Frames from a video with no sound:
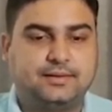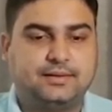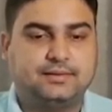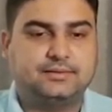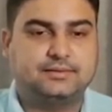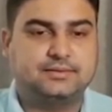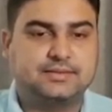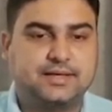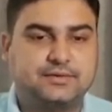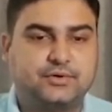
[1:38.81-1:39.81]
and the
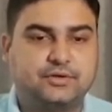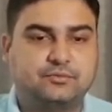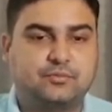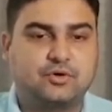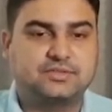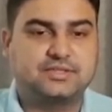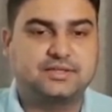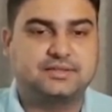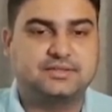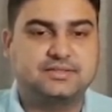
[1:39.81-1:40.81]
centroid of the box is
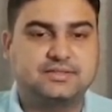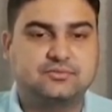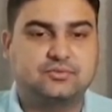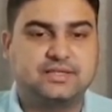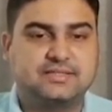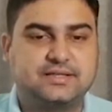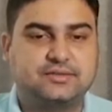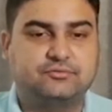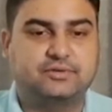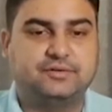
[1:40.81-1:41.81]
here. This is known as
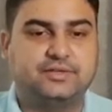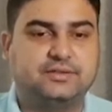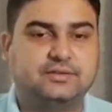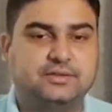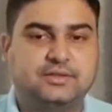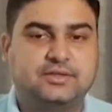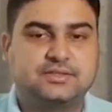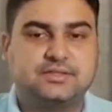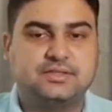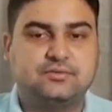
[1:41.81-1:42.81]
center of gravity.
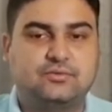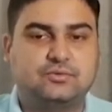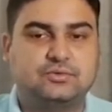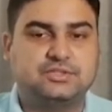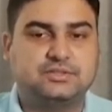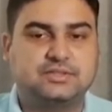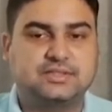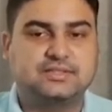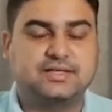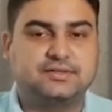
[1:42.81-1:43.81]
COG
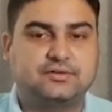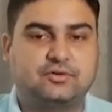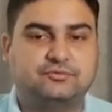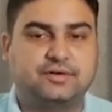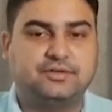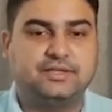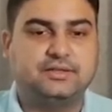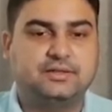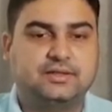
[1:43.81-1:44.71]
is center of gravity,